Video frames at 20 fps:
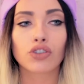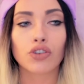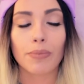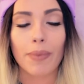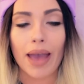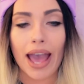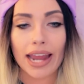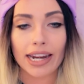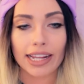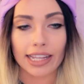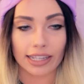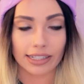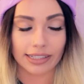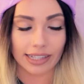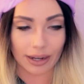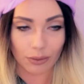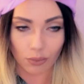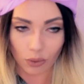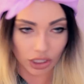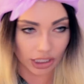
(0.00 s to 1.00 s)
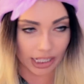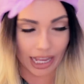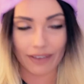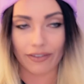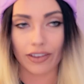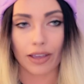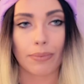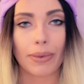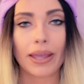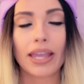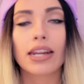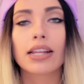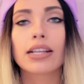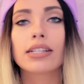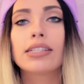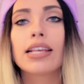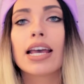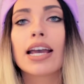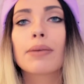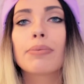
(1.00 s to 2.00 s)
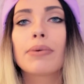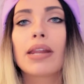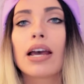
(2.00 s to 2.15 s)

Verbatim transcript: dramatic because I was having a panic attack.